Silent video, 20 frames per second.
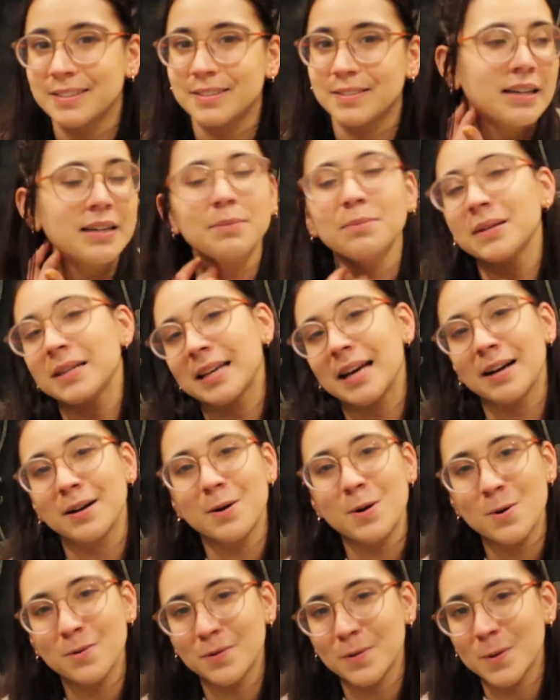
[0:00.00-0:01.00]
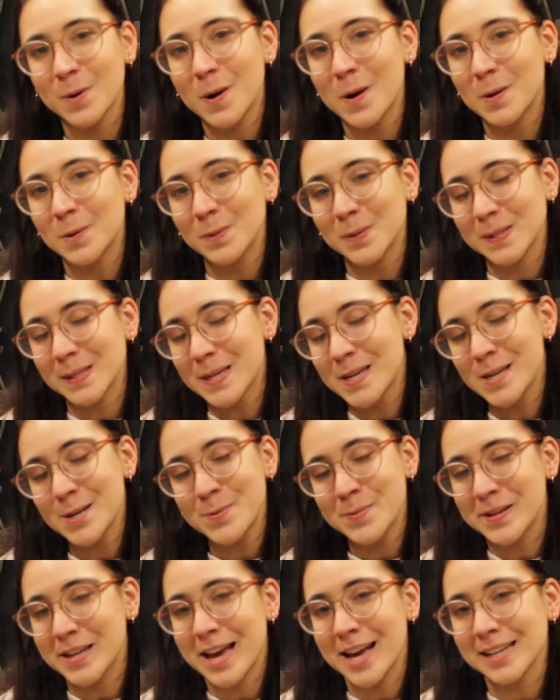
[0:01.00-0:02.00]
but yeah, overall, was it
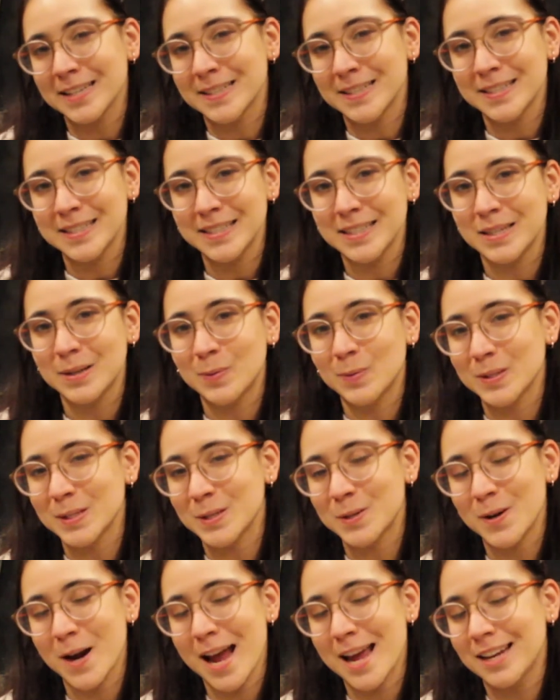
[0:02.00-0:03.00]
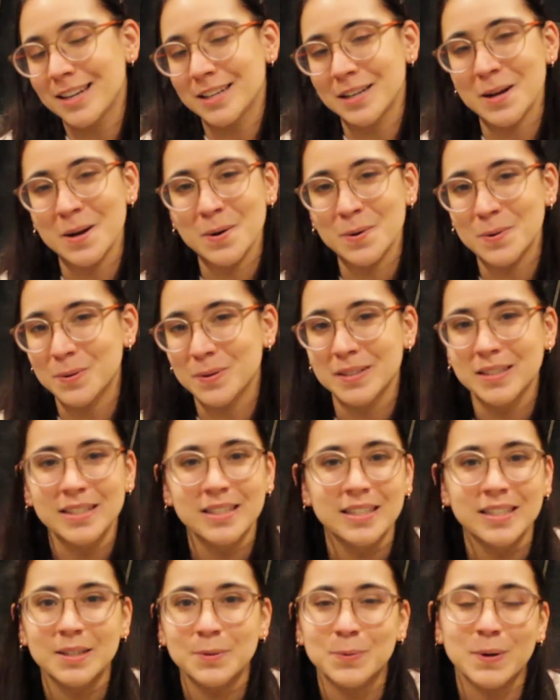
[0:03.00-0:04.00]
cute? Yes. Was it great? No.
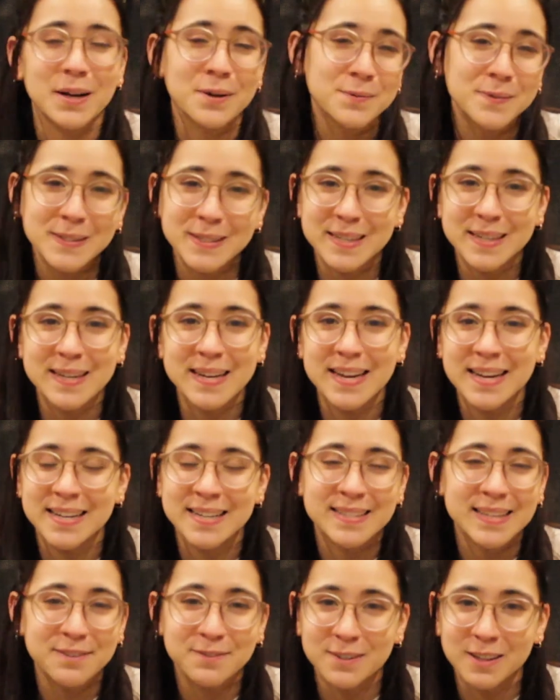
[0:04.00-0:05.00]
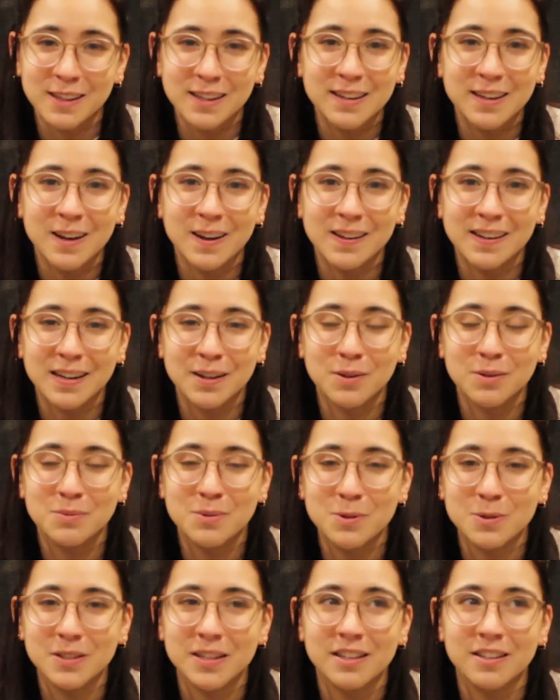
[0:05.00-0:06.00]
Would I read it again? Definitely not. I will
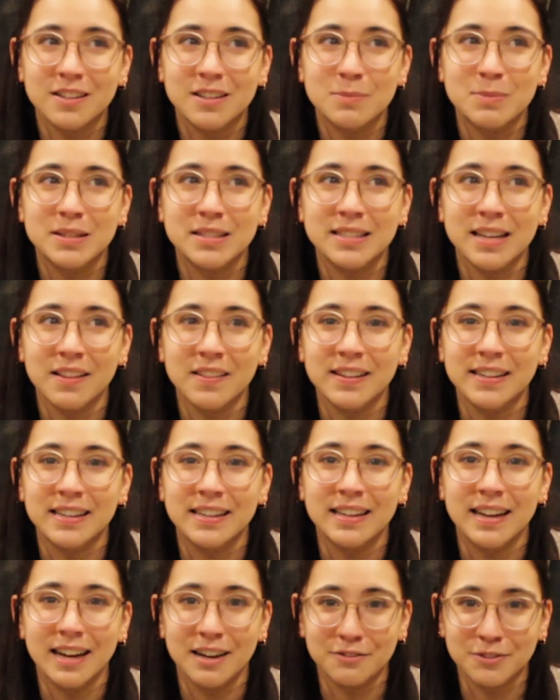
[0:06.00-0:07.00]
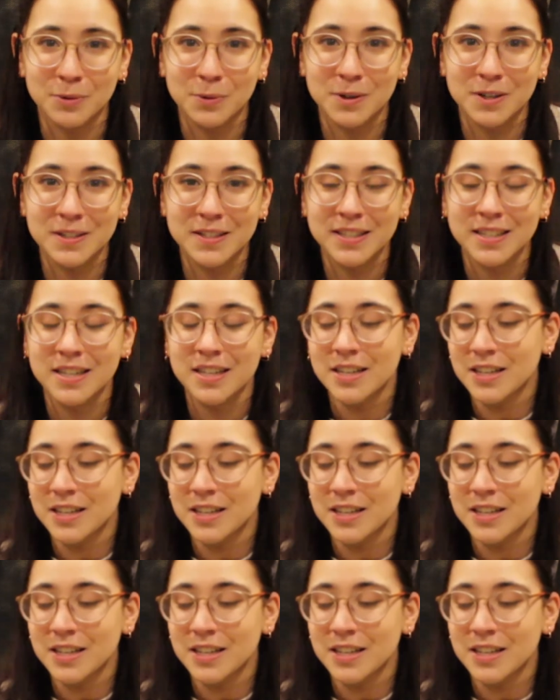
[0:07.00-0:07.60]
most likely be selling it afterwards.